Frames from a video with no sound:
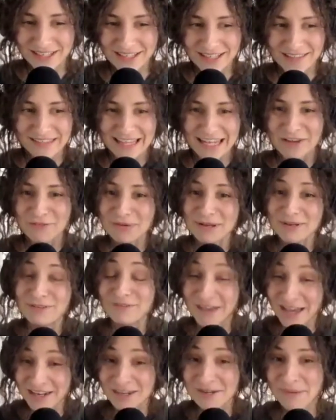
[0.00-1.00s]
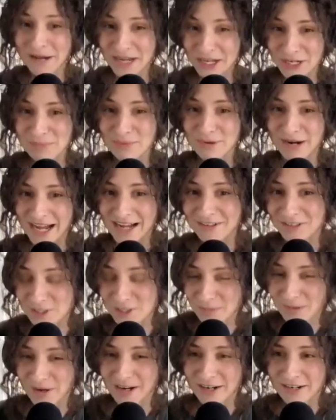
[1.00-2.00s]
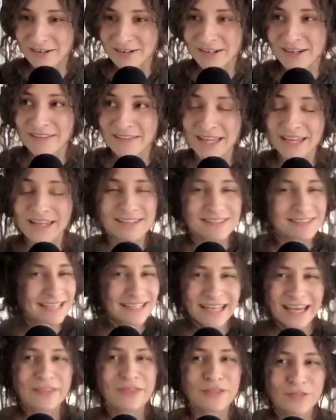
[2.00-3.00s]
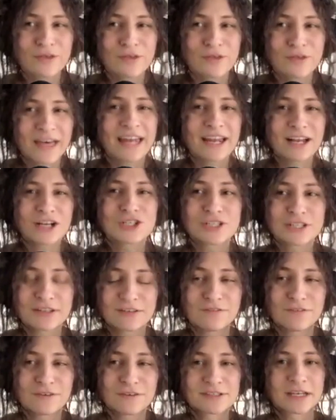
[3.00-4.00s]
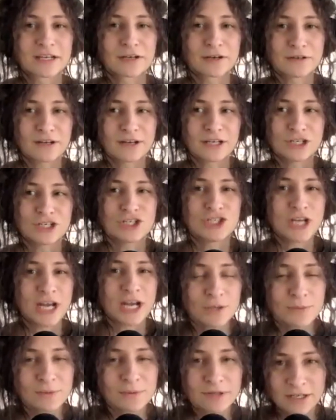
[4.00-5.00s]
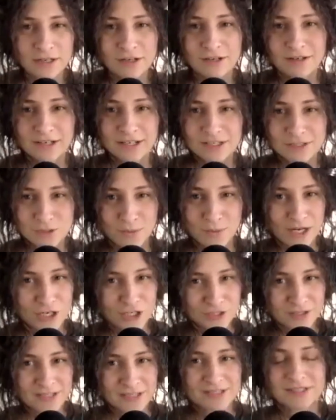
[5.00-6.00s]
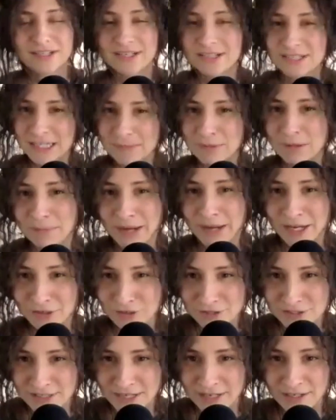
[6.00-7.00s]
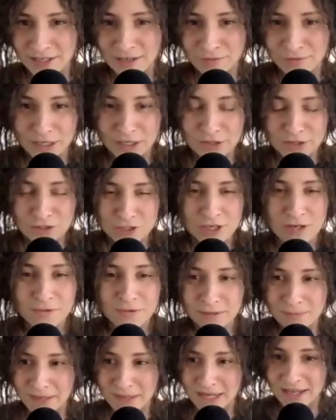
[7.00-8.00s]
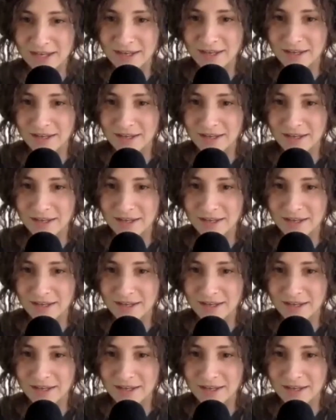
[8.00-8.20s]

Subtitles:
that have been vetted by your practice partner, and they can say, yeah, that actually feels like a genuinely curious question that's going to deepen my understanding of what you're showing me.